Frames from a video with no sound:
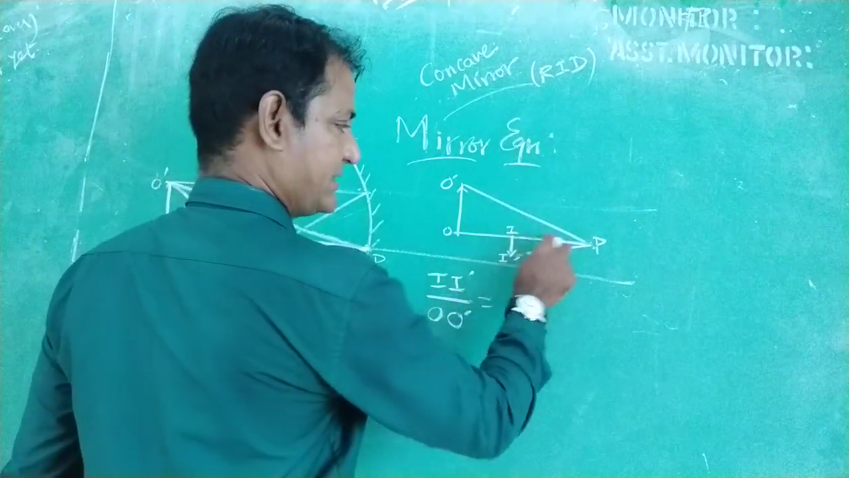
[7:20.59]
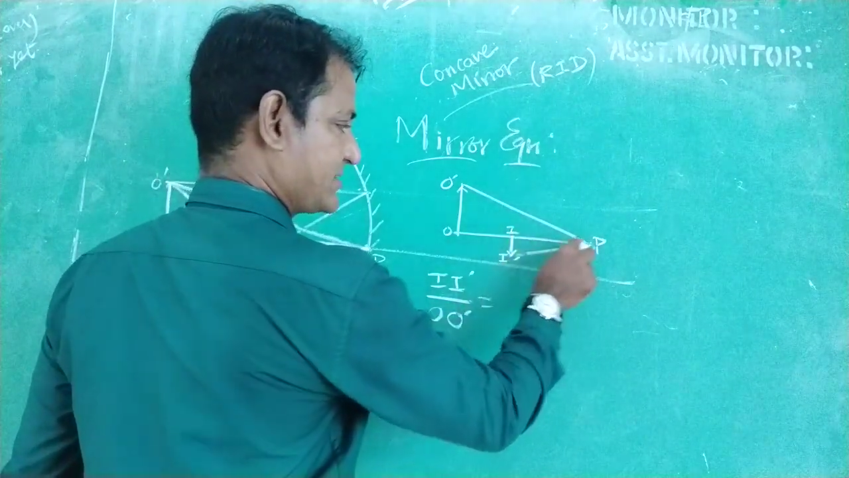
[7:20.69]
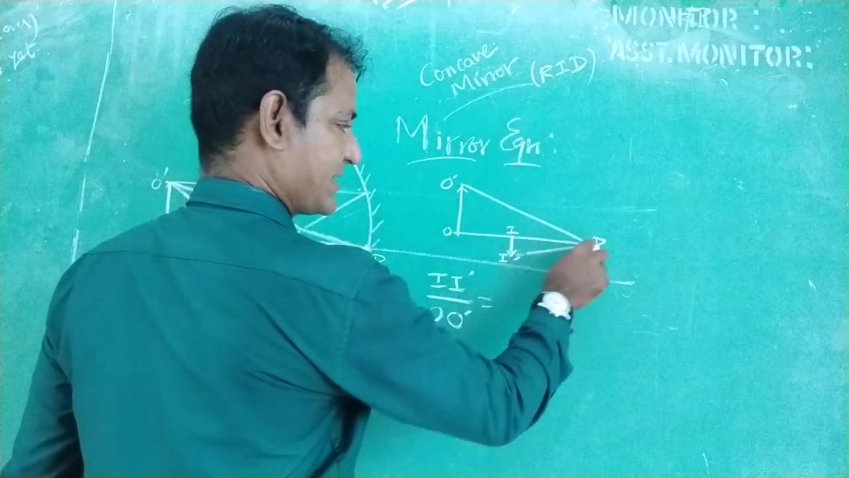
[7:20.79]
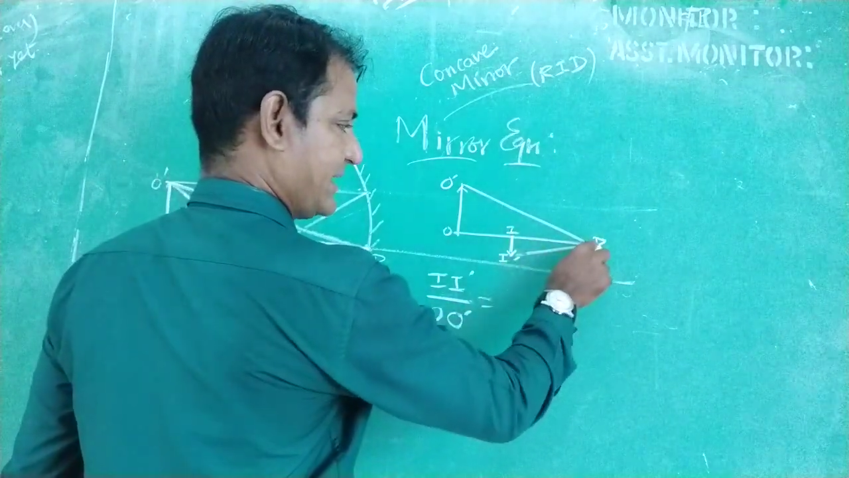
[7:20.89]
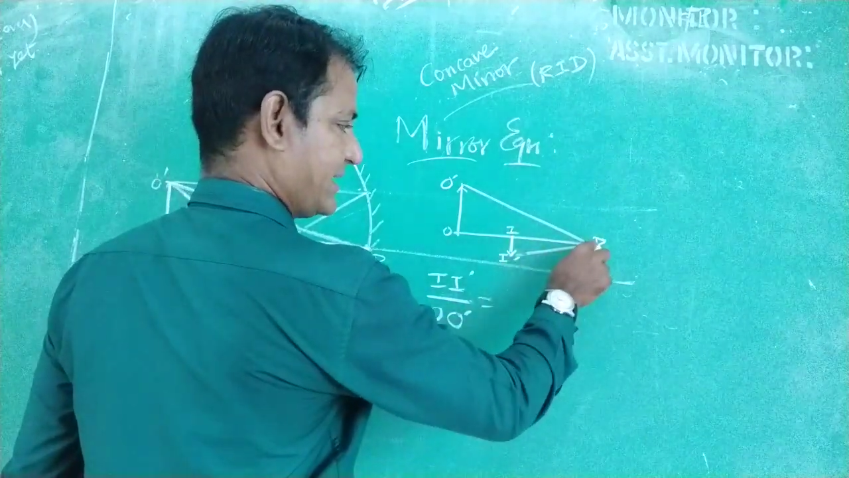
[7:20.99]
this
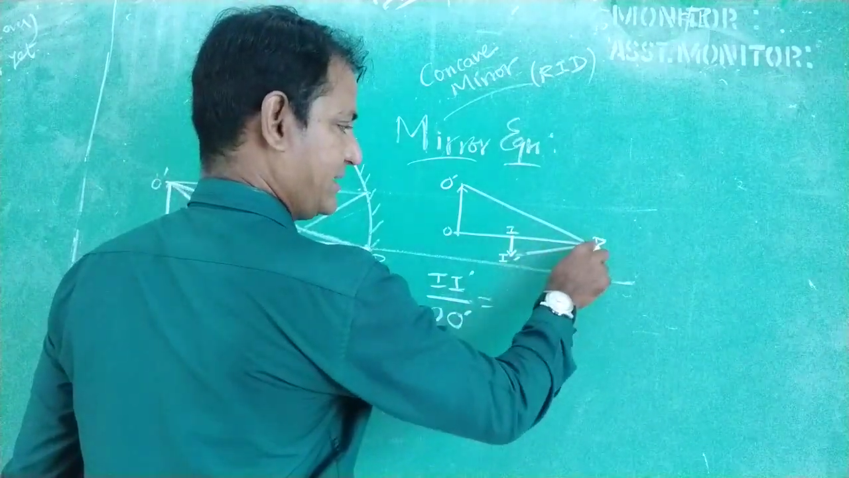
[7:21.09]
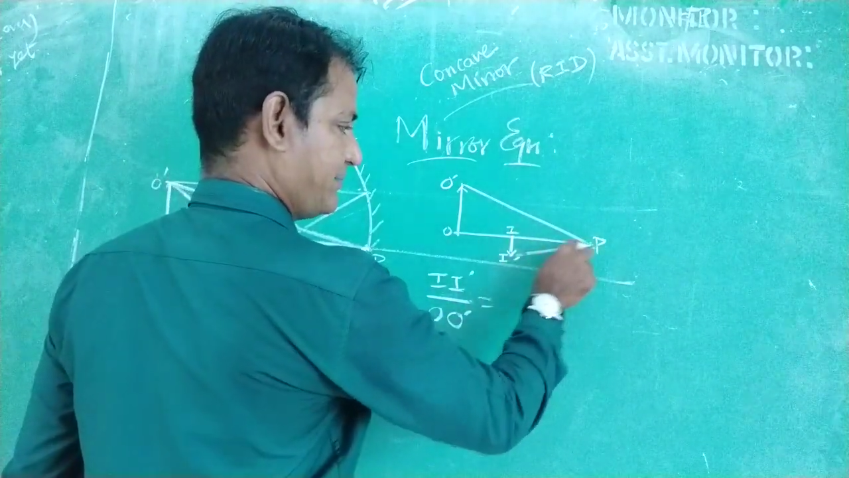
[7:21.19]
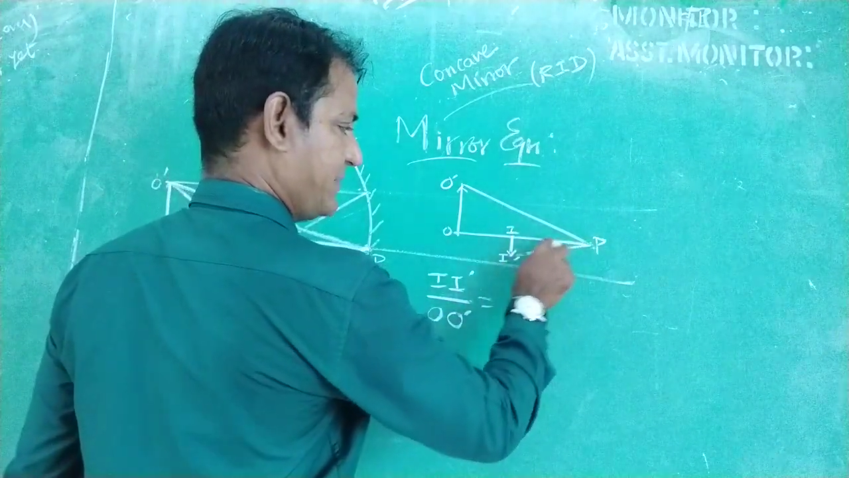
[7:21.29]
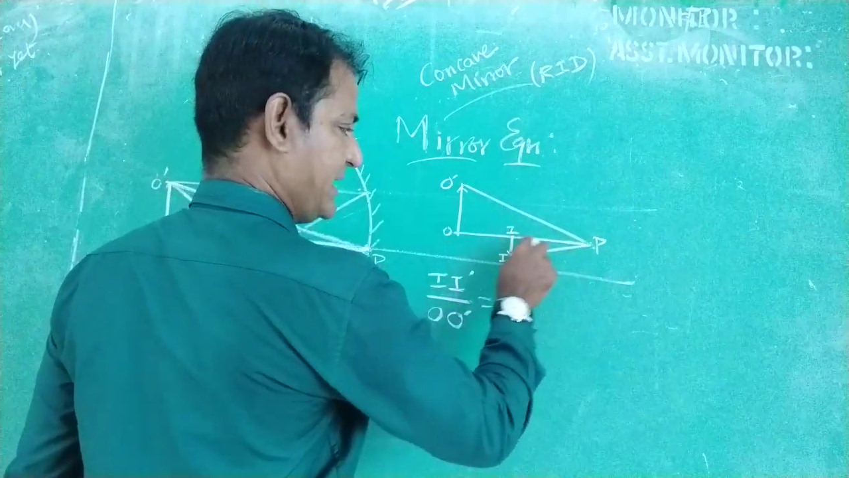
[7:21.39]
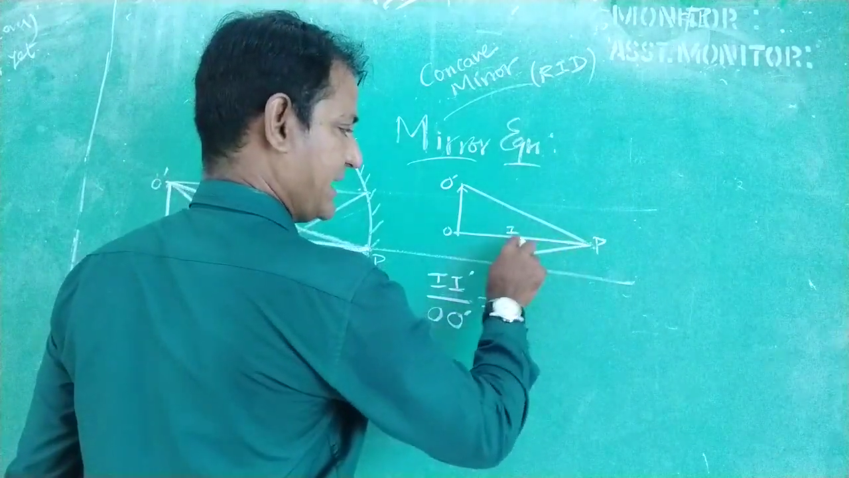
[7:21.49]
triangle
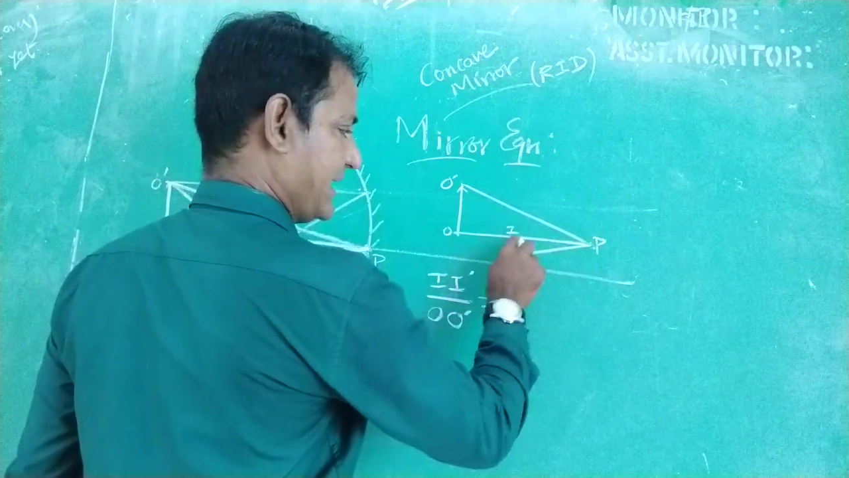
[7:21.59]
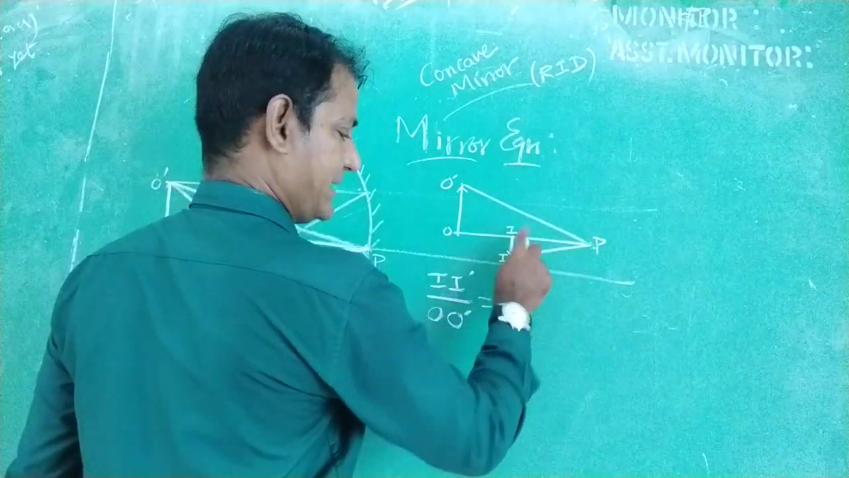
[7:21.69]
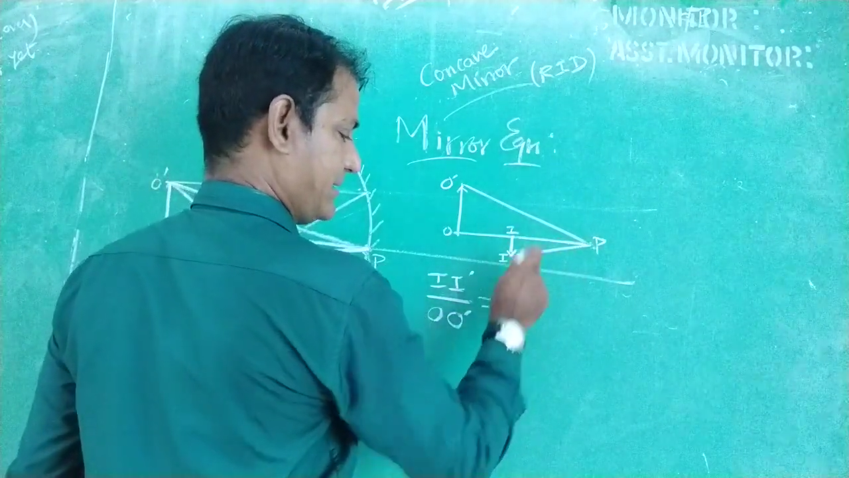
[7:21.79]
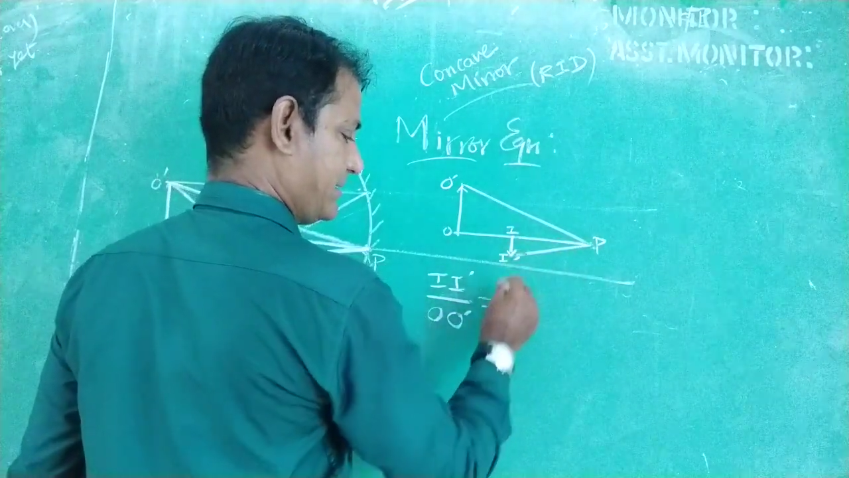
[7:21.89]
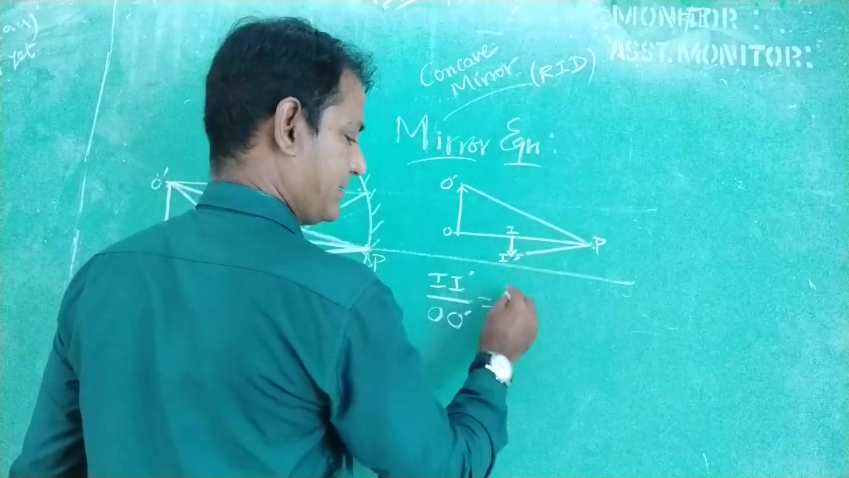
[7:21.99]
PI.